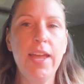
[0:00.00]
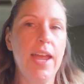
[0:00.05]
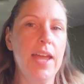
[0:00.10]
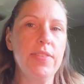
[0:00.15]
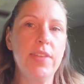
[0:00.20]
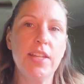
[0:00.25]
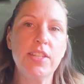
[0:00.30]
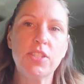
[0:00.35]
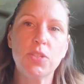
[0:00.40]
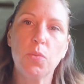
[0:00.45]

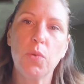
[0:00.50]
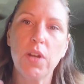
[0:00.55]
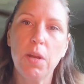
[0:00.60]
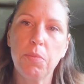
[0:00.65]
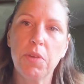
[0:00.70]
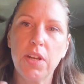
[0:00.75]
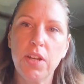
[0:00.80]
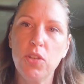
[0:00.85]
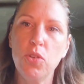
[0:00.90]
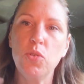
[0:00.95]
And that's the one
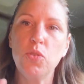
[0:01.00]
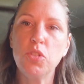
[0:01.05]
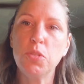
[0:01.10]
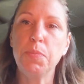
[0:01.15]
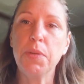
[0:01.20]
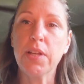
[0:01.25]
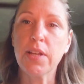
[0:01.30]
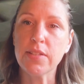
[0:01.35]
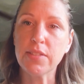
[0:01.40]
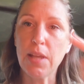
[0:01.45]
I'm gonna
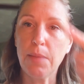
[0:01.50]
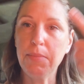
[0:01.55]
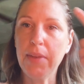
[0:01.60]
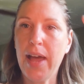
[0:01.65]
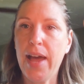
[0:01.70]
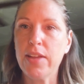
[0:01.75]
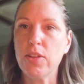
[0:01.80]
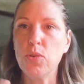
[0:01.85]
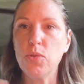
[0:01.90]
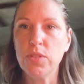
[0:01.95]
use because I'm
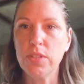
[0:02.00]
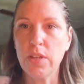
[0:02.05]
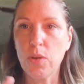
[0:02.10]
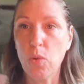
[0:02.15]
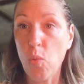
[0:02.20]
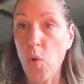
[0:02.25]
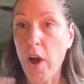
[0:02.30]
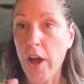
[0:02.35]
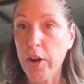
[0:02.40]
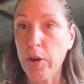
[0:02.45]
not
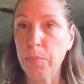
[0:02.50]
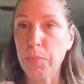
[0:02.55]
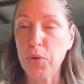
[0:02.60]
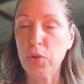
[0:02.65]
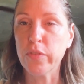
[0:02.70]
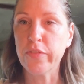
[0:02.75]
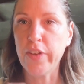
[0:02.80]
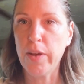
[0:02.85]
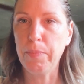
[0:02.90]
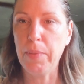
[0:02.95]
using
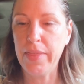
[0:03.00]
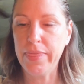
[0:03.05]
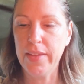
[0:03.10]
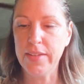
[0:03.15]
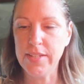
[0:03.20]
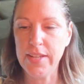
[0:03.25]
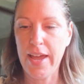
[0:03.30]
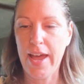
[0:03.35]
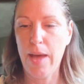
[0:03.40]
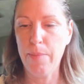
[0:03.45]
waterproof up on
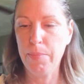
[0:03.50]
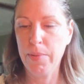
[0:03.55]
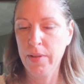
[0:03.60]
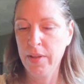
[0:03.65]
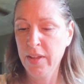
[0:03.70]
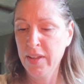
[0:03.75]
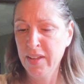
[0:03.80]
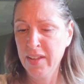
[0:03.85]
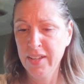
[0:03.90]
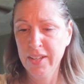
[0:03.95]
the top.
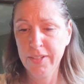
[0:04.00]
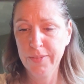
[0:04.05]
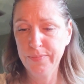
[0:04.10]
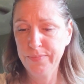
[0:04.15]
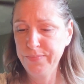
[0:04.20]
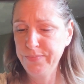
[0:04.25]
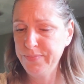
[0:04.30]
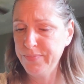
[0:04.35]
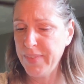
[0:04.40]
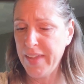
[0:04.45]

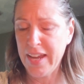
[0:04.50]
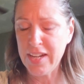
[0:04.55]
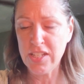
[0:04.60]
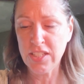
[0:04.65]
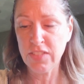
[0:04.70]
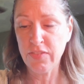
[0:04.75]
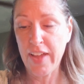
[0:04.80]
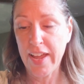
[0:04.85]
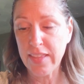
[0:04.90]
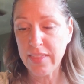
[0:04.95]
I
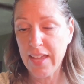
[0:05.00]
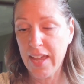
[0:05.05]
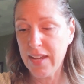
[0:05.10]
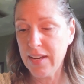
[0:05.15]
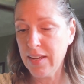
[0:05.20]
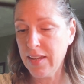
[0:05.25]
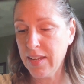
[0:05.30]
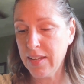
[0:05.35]
just find that